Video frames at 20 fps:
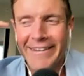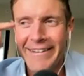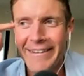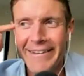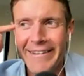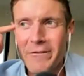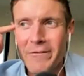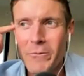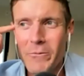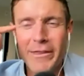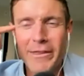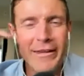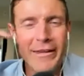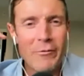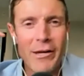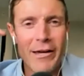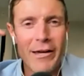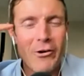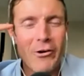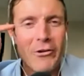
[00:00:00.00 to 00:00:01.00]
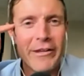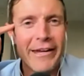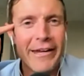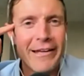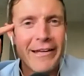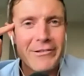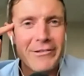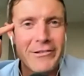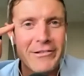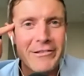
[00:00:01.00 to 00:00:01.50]
we think we have all the
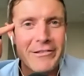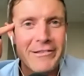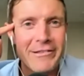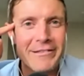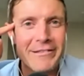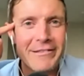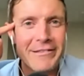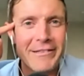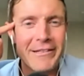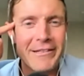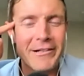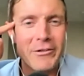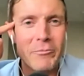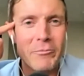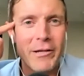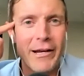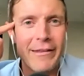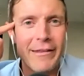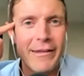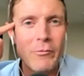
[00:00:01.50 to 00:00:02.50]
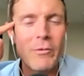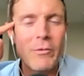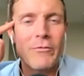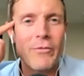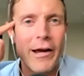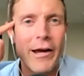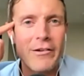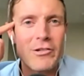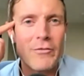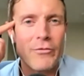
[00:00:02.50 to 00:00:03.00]
answers, but I think we've
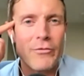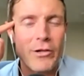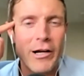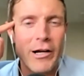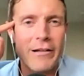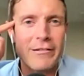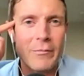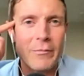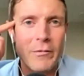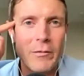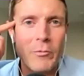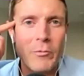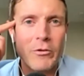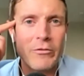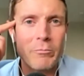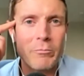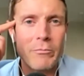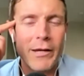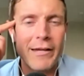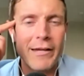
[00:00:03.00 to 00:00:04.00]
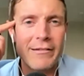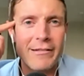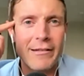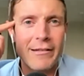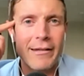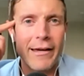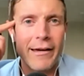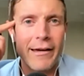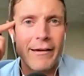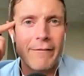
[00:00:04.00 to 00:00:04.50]
actually forgot some of the most basic
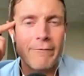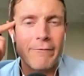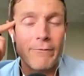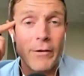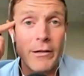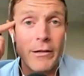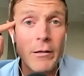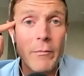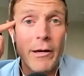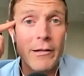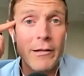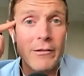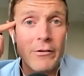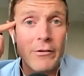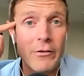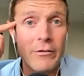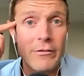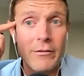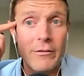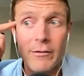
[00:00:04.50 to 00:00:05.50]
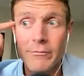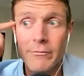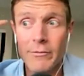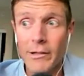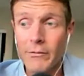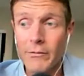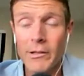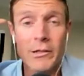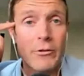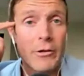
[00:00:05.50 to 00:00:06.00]
fundamentals of
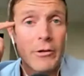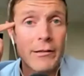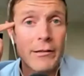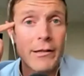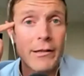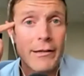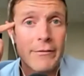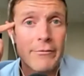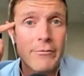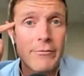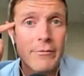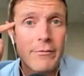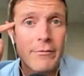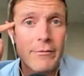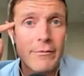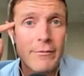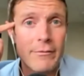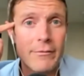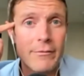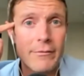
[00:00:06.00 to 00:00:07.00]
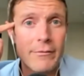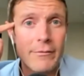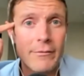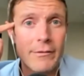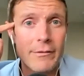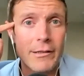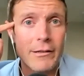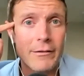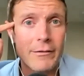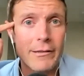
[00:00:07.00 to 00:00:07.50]
living a great life.
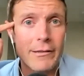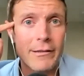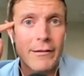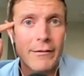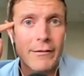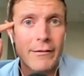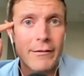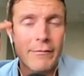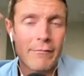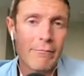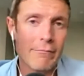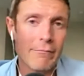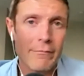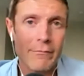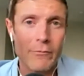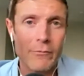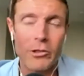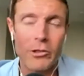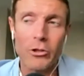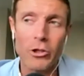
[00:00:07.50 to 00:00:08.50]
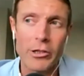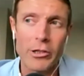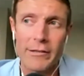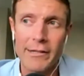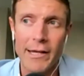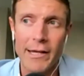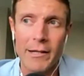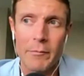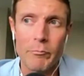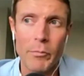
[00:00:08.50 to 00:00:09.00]
And when you look at
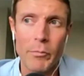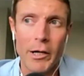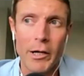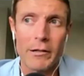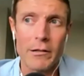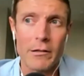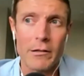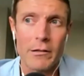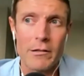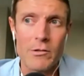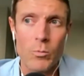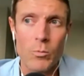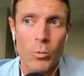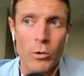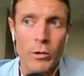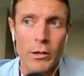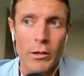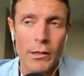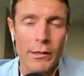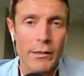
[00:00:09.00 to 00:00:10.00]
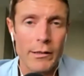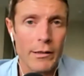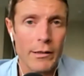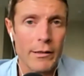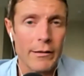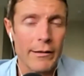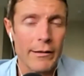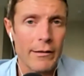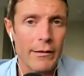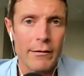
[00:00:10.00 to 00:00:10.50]
Dan Butner's work,
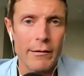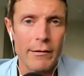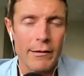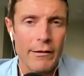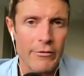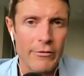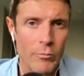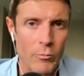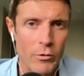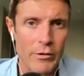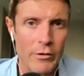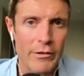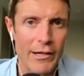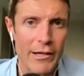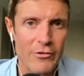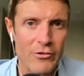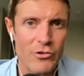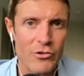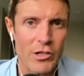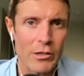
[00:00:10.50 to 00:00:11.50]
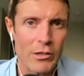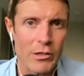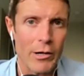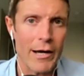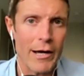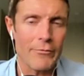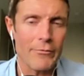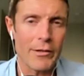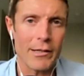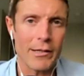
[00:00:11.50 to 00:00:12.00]
he did some work with National
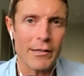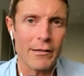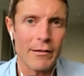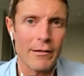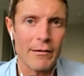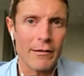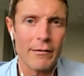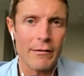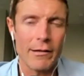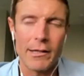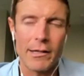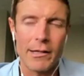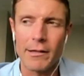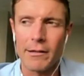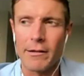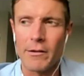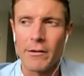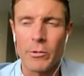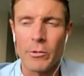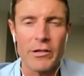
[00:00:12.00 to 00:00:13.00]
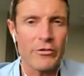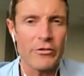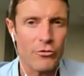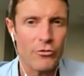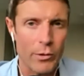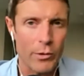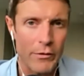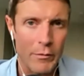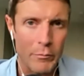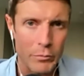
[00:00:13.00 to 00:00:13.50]
Geographic, and he did the research
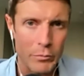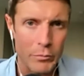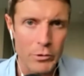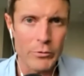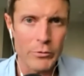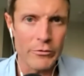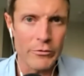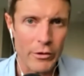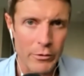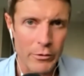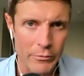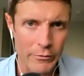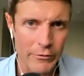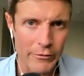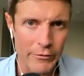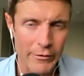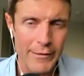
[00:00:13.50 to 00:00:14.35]
around the blue zones.